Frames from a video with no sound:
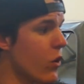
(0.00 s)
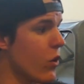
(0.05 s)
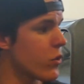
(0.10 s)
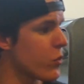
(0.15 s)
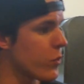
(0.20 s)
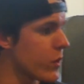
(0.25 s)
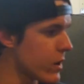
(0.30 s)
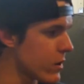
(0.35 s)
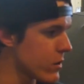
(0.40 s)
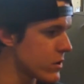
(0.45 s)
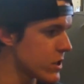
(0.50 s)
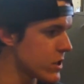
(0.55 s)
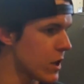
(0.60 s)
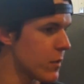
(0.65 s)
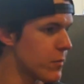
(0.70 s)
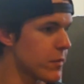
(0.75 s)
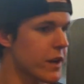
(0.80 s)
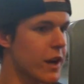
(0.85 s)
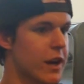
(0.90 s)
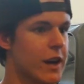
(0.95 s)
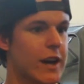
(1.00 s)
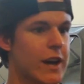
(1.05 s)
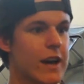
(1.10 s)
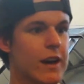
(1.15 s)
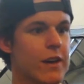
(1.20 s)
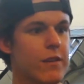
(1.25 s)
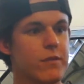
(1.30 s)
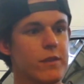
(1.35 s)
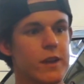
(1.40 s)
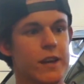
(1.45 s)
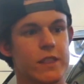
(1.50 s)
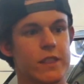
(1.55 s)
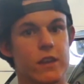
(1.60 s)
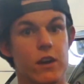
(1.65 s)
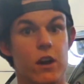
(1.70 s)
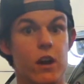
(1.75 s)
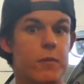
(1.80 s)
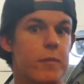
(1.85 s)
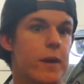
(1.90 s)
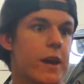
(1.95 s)
all the windows up. You gotta have like
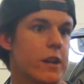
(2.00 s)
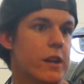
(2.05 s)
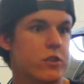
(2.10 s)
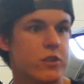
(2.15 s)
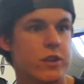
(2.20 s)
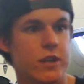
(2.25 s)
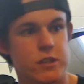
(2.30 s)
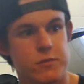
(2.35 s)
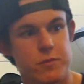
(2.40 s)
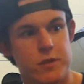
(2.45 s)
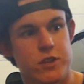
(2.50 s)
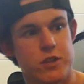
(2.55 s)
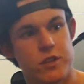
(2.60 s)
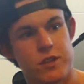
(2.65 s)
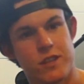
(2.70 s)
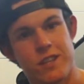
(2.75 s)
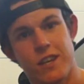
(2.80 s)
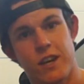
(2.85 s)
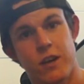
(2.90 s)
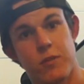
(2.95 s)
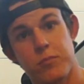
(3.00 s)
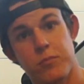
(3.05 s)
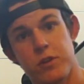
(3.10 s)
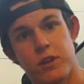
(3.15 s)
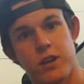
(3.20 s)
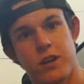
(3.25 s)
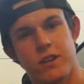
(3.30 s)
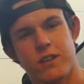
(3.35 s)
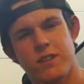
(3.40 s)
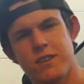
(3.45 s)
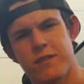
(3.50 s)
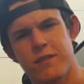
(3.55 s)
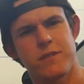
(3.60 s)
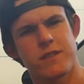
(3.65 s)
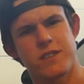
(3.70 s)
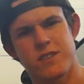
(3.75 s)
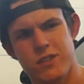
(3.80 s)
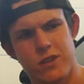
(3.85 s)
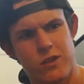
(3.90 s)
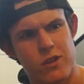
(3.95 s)
the automatic transmission thing unplugged if
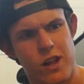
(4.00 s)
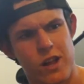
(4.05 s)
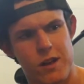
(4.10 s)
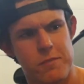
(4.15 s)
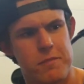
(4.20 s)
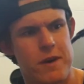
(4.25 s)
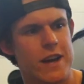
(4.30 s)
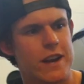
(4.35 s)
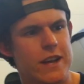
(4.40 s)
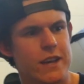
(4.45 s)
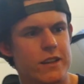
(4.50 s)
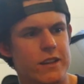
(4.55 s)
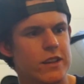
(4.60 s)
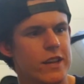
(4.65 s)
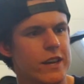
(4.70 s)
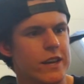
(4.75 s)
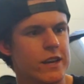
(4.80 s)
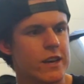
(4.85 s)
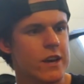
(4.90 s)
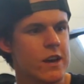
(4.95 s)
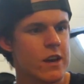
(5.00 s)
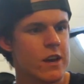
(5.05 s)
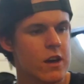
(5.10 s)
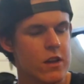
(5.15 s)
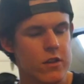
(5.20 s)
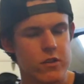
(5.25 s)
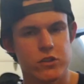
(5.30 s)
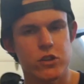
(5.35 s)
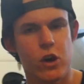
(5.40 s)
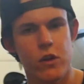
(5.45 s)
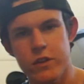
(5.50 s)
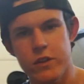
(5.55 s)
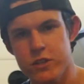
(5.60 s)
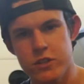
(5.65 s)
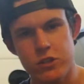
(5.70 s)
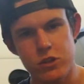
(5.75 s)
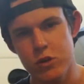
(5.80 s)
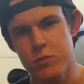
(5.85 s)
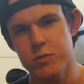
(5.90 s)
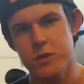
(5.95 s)
it's still automatic. Like, there's all
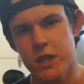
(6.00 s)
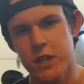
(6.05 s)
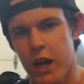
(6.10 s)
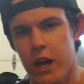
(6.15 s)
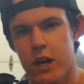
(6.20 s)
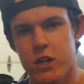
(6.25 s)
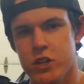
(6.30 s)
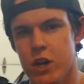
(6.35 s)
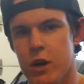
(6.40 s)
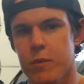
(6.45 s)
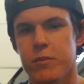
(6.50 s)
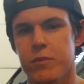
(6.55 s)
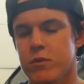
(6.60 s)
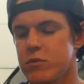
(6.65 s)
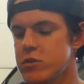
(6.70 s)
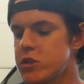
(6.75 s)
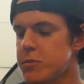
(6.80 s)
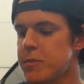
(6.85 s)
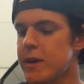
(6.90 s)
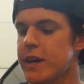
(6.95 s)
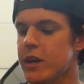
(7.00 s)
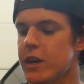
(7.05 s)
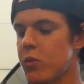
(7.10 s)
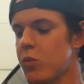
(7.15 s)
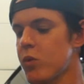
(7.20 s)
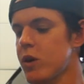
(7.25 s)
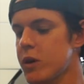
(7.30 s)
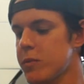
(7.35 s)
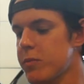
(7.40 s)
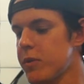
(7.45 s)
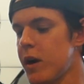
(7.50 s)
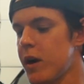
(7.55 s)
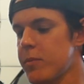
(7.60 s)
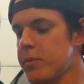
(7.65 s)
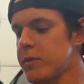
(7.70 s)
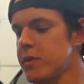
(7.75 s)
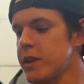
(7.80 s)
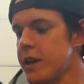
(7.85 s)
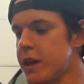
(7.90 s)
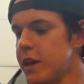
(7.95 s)
these loops you gotta jump through to make it work
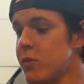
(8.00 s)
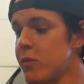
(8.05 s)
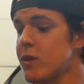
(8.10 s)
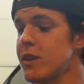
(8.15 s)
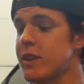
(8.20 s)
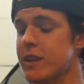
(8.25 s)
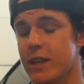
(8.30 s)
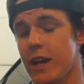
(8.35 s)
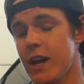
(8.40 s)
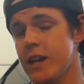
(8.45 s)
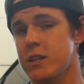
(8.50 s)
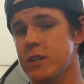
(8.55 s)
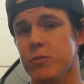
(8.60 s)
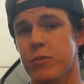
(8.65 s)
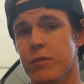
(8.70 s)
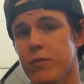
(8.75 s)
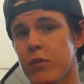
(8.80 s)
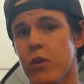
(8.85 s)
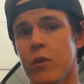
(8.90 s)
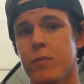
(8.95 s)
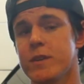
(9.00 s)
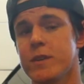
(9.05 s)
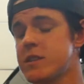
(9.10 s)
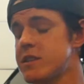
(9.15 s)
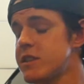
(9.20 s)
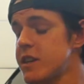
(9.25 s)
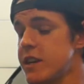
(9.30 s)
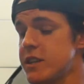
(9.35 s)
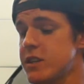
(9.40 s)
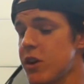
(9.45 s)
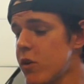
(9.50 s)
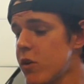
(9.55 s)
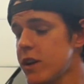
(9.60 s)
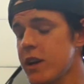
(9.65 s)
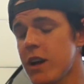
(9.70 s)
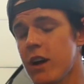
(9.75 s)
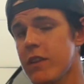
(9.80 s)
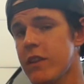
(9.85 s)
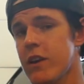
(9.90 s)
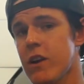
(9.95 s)
properly. And with the Castle Performance, it's
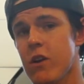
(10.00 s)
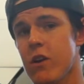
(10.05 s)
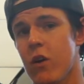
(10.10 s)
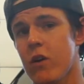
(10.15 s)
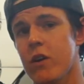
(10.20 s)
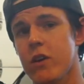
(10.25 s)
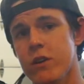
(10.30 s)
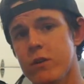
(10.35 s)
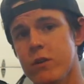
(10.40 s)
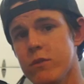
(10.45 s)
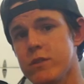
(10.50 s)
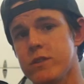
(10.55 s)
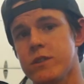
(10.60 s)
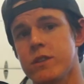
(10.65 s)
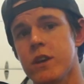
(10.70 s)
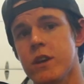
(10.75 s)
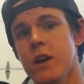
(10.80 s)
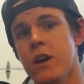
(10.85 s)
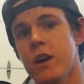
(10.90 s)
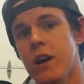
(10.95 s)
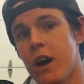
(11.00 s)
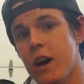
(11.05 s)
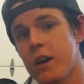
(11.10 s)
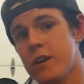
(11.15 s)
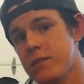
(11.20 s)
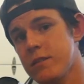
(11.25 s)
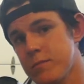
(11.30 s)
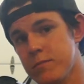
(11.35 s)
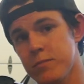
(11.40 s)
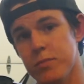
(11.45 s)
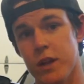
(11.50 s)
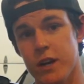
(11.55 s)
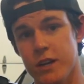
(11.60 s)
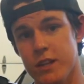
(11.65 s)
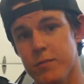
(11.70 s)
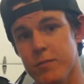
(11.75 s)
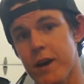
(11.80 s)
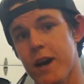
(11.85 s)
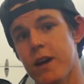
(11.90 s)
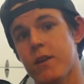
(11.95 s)
already on there. All you do is unplug
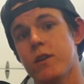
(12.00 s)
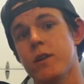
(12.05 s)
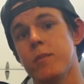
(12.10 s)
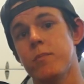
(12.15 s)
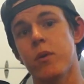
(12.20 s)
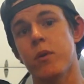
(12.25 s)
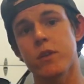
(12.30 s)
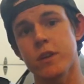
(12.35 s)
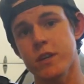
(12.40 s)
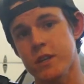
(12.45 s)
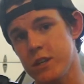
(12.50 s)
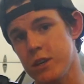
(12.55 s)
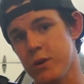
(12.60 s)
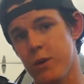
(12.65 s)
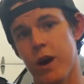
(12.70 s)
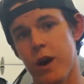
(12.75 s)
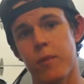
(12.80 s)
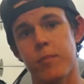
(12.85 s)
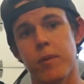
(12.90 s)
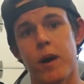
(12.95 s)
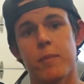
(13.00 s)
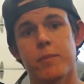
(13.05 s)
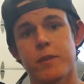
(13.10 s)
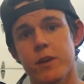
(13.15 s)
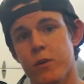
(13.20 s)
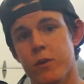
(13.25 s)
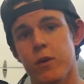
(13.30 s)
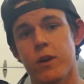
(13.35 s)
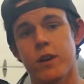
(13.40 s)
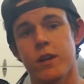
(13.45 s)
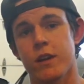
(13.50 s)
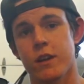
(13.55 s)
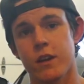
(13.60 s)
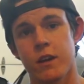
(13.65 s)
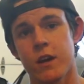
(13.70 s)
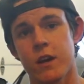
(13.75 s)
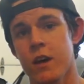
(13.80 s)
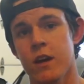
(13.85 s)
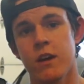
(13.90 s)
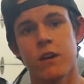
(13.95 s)
the battery, pull the ECU out, pop the new one
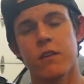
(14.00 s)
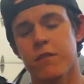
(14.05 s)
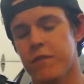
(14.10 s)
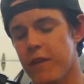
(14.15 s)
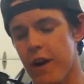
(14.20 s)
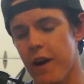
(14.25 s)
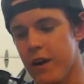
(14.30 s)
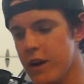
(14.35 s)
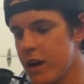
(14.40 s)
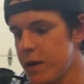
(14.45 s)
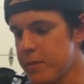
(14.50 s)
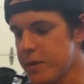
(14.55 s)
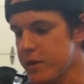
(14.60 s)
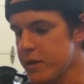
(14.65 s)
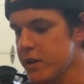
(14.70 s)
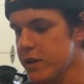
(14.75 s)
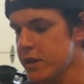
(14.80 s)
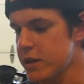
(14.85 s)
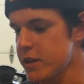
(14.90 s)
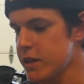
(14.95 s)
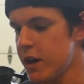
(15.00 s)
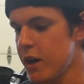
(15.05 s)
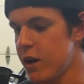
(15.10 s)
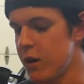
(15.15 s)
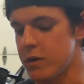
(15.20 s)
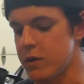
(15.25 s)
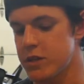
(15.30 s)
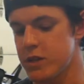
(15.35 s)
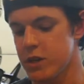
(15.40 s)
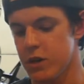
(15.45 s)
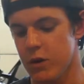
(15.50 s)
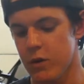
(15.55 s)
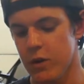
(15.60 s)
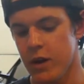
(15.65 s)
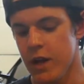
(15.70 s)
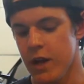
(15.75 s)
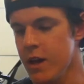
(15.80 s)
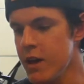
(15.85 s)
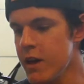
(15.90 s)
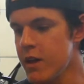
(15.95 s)
in, fire it up, you're good to go.
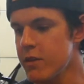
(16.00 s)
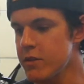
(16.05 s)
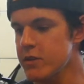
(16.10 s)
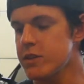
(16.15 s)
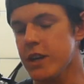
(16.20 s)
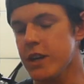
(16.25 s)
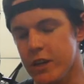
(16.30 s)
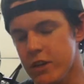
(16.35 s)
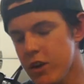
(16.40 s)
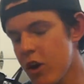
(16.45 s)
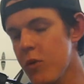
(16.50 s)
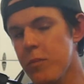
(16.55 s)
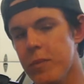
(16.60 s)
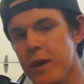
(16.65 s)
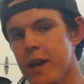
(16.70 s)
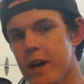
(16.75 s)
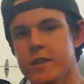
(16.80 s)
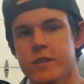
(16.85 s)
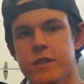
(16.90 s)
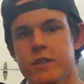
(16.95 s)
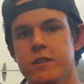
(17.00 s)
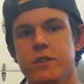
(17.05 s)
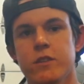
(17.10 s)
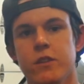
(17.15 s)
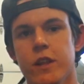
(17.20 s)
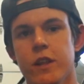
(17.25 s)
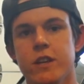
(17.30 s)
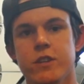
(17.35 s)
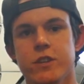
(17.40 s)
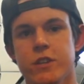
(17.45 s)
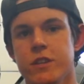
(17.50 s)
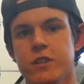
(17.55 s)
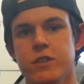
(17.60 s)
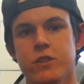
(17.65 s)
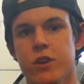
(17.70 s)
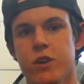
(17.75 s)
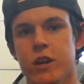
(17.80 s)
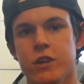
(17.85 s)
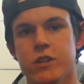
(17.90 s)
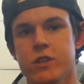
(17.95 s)
So there's like no BS installation
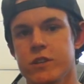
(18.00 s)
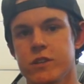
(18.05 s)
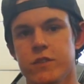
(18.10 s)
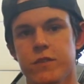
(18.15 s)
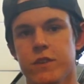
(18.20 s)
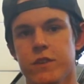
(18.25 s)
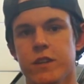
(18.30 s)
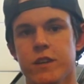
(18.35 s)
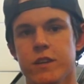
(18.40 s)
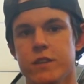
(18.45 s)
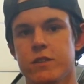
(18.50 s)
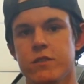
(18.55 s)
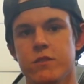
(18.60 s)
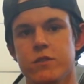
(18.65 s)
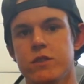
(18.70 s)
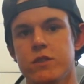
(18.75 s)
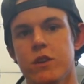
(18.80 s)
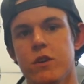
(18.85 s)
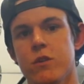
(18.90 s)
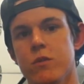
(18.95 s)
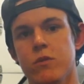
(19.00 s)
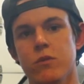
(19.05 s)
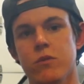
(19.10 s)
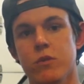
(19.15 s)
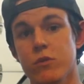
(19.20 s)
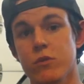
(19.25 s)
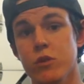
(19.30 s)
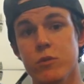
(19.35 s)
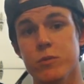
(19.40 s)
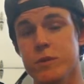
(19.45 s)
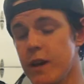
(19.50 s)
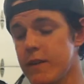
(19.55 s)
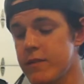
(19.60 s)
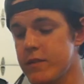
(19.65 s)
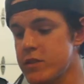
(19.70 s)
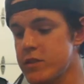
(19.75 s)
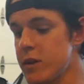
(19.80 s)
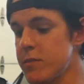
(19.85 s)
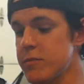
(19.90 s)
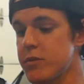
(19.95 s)
instructions for this. There's no loops you have
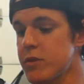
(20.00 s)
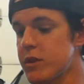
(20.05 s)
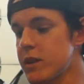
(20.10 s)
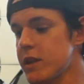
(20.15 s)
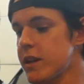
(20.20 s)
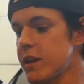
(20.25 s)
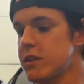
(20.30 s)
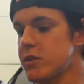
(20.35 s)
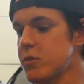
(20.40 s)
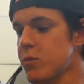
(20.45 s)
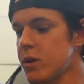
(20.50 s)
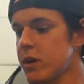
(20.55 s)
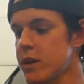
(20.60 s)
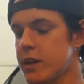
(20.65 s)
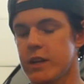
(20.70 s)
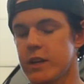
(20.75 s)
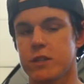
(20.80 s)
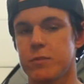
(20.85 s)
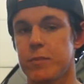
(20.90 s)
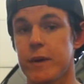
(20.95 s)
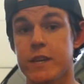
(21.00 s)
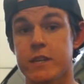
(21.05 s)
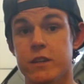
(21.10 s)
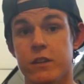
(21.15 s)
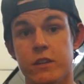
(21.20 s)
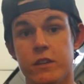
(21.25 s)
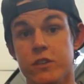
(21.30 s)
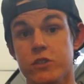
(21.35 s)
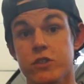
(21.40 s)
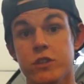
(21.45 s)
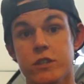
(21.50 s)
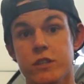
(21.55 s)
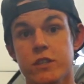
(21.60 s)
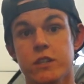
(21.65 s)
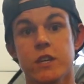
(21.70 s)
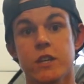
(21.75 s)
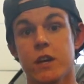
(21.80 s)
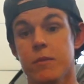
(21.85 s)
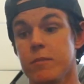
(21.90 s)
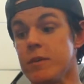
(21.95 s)
to jump through to get it to work. It's basically just a
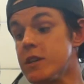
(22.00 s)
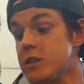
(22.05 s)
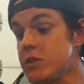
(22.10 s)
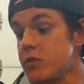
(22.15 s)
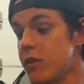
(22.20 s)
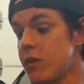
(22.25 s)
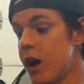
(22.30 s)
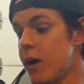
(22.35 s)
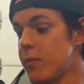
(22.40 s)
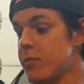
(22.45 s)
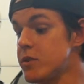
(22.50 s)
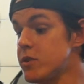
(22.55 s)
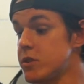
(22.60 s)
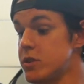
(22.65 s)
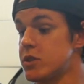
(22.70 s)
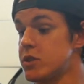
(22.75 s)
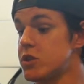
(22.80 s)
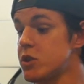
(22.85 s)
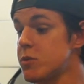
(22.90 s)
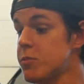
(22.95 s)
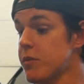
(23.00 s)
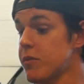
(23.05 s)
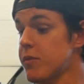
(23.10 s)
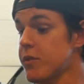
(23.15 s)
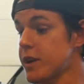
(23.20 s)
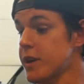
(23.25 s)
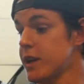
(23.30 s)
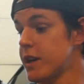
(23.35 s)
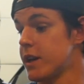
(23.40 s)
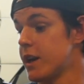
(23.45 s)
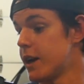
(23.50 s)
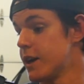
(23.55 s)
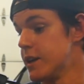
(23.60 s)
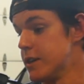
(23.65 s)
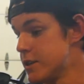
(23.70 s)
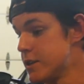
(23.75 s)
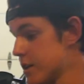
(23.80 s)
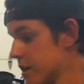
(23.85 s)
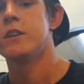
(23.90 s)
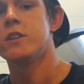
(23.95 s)
DME swap, which is super freaking nice.